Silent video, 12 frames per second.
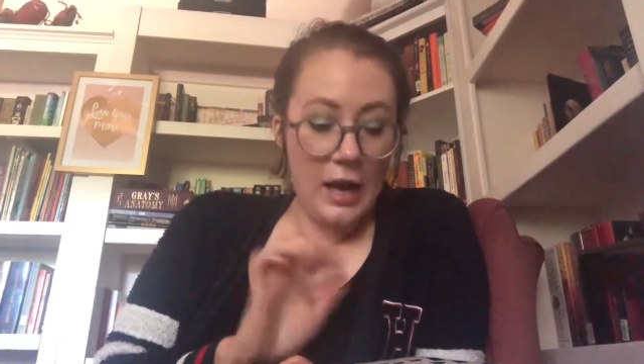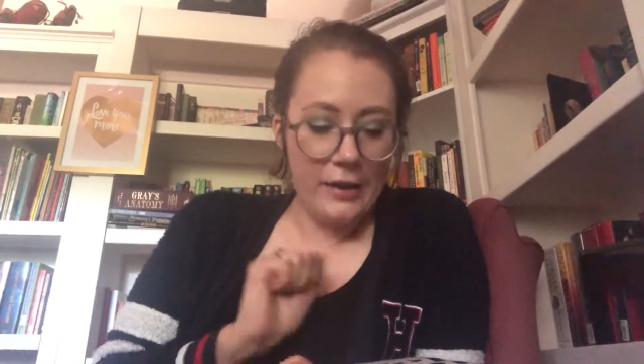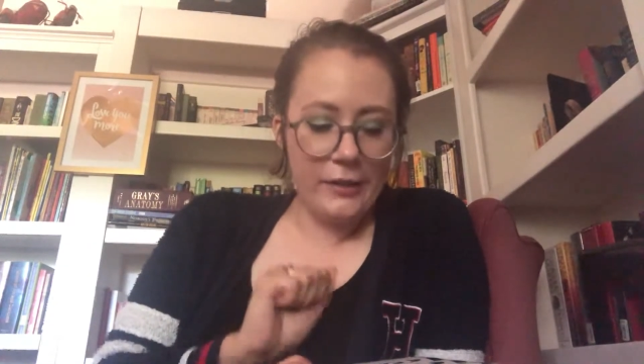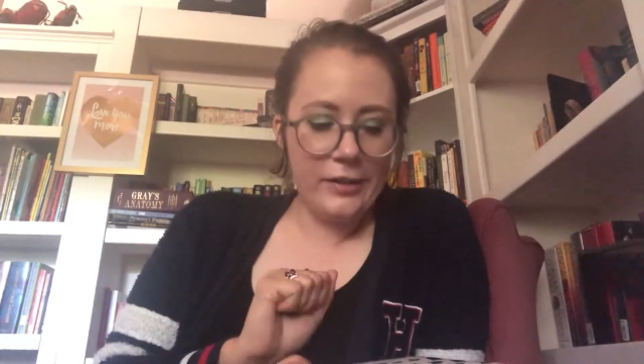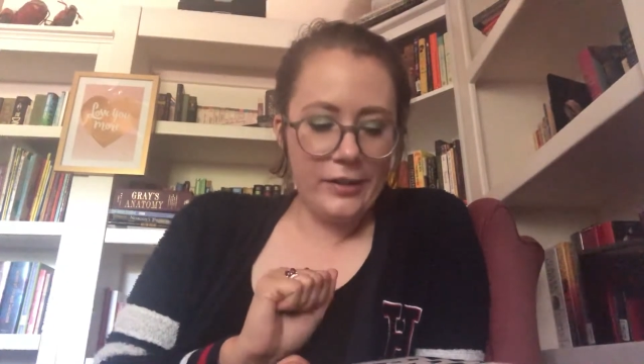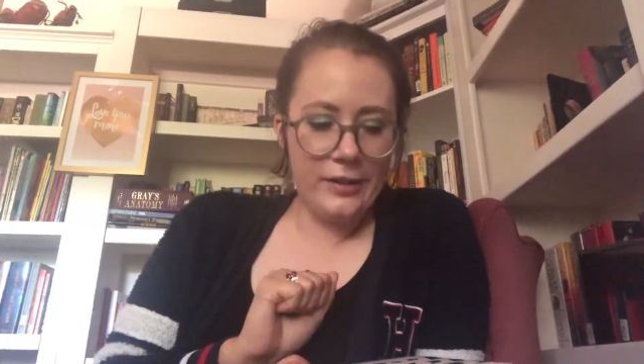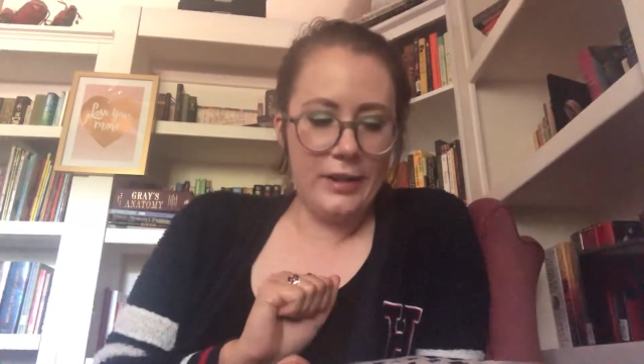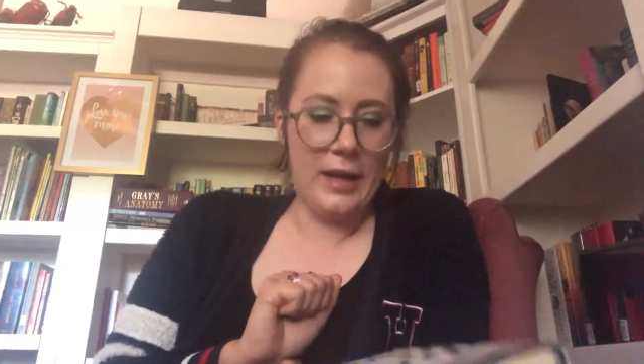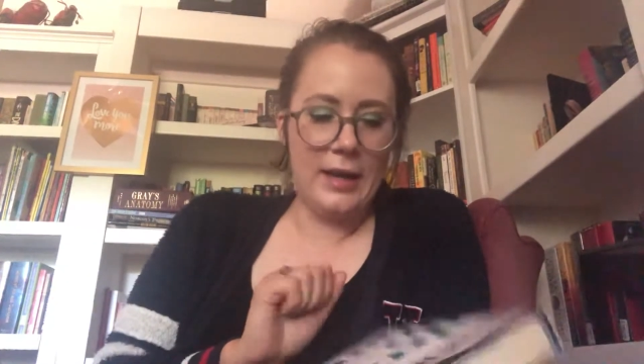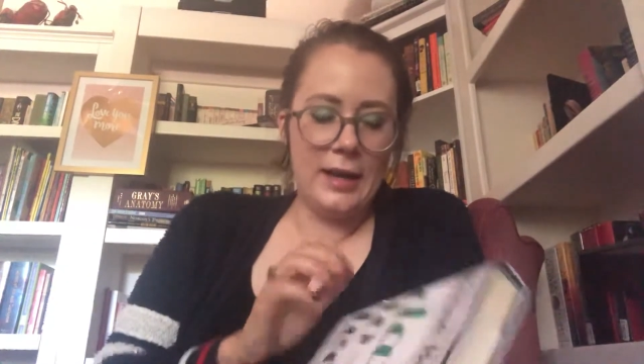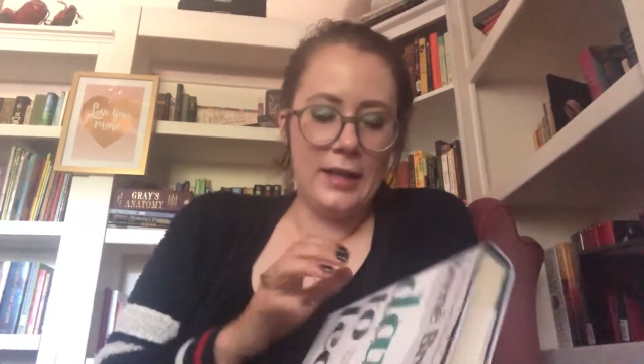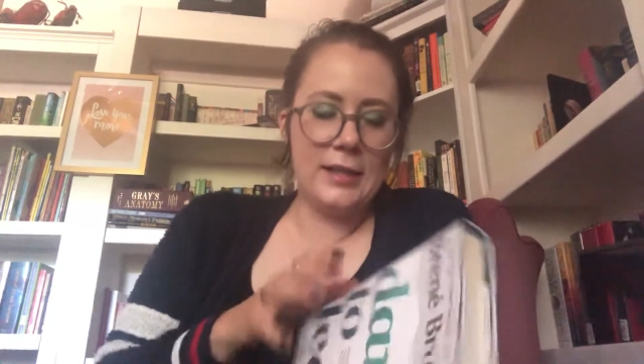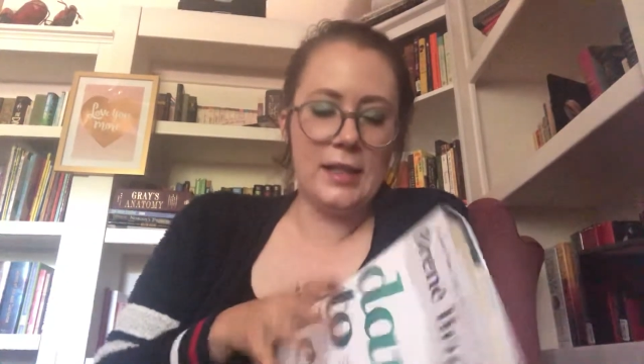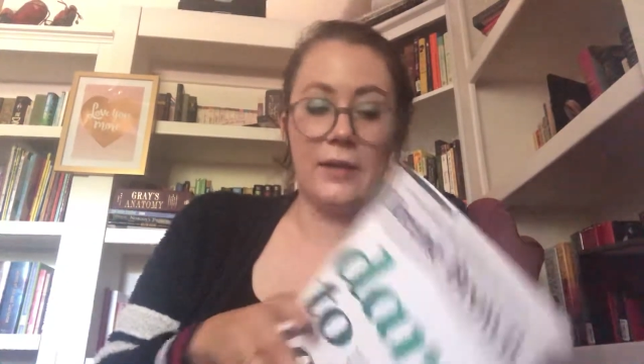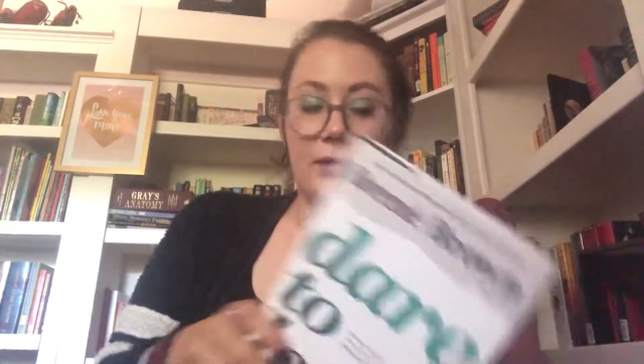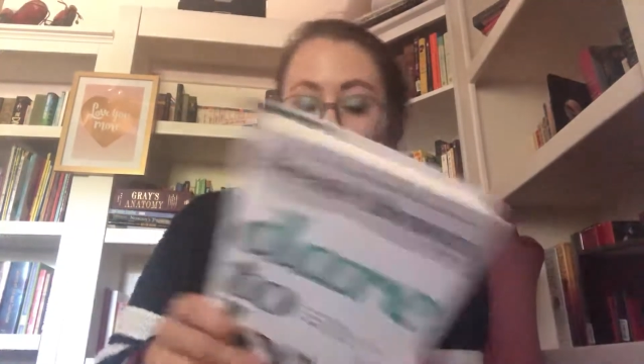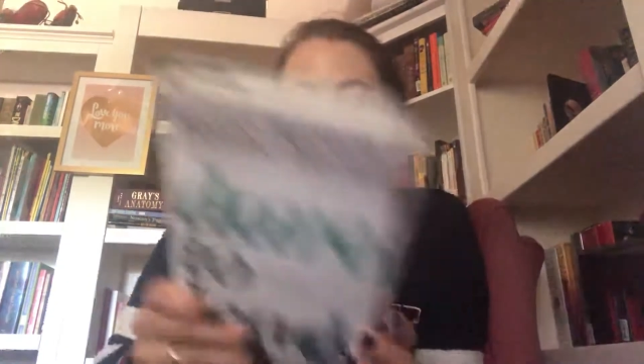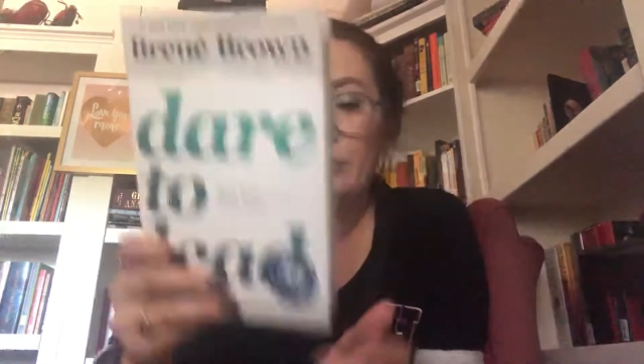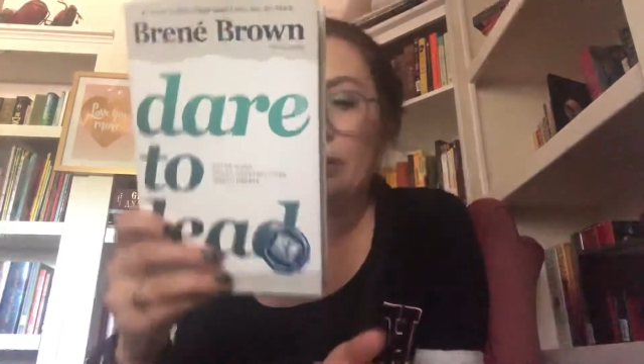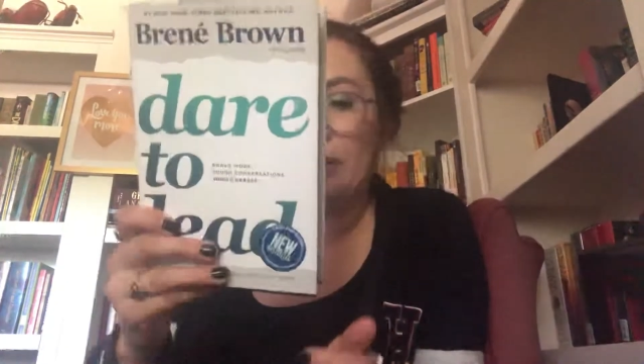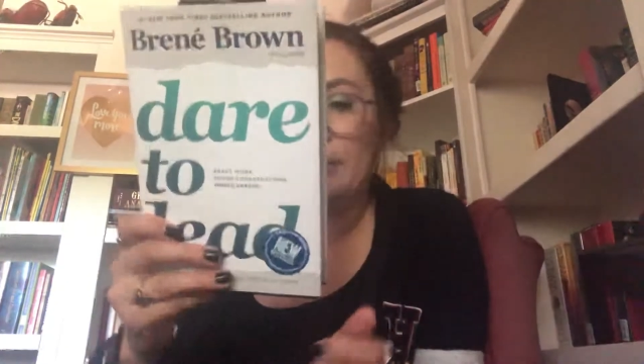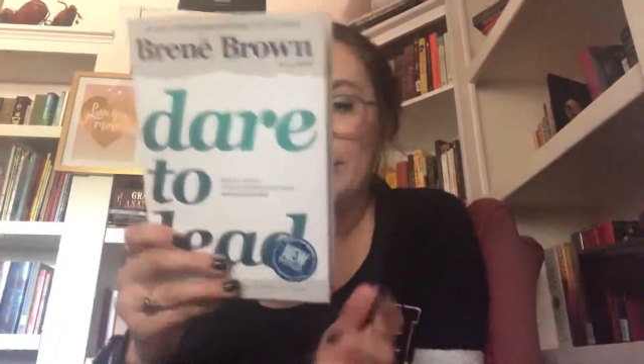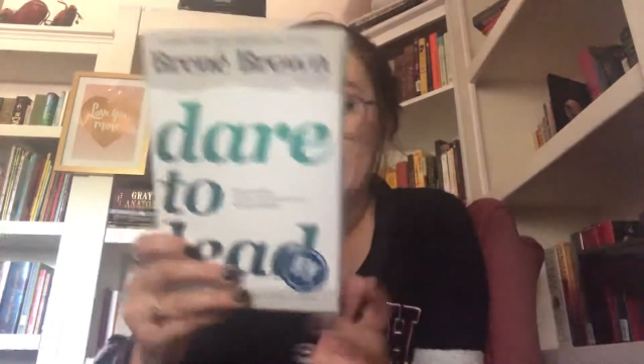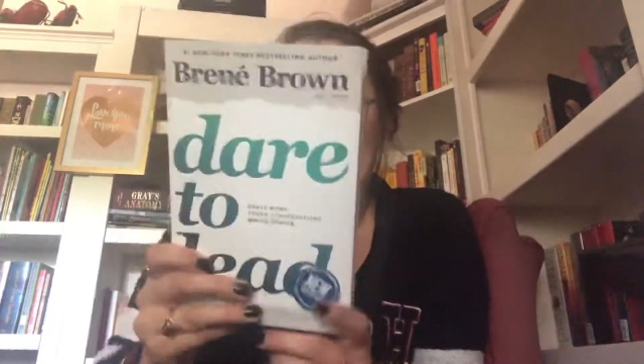other than that, I definitely would
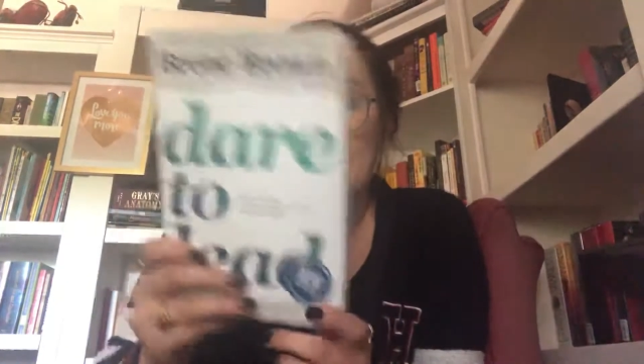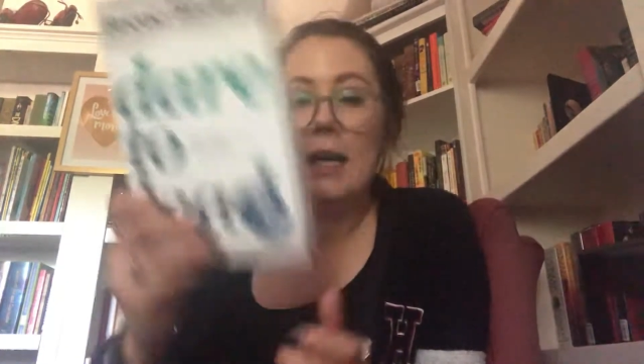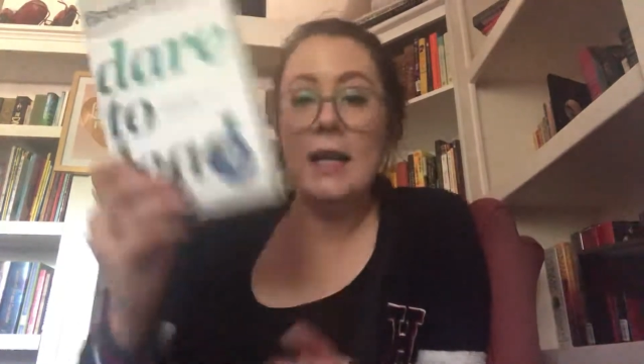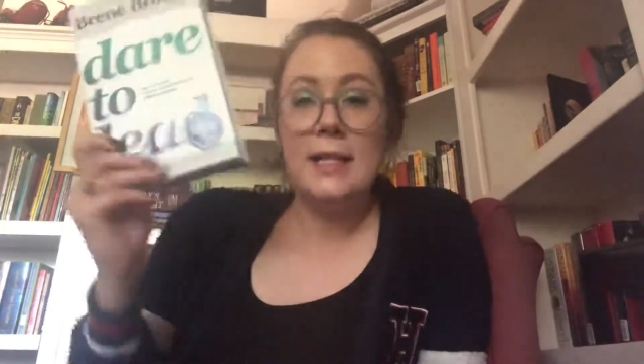recommend it.